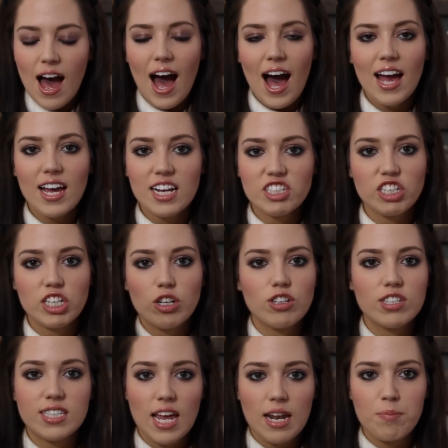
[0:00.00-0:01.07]
I actually
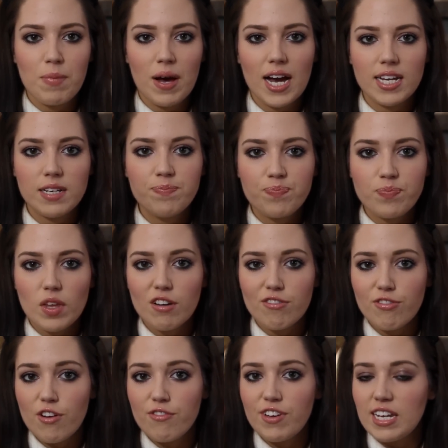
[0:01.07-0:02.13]
got sent mine
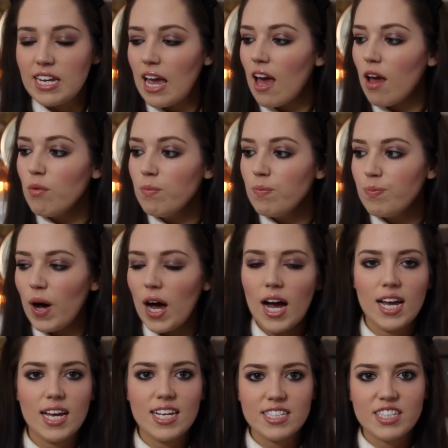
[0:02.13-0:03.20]
for a video but
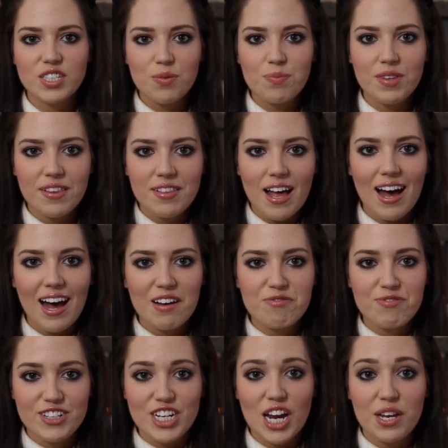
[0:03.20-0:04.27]
I, it's something that
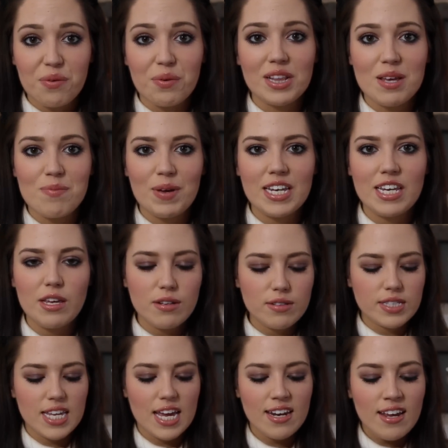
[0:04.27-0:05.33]
I've genuinely been
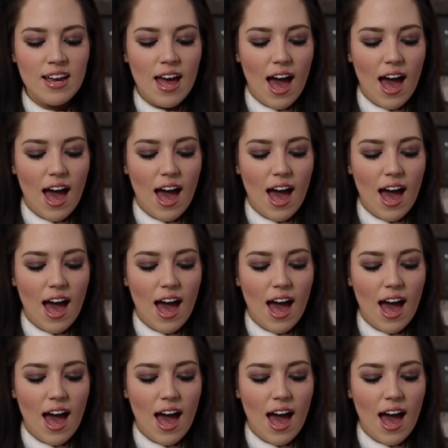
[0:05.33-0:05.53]
using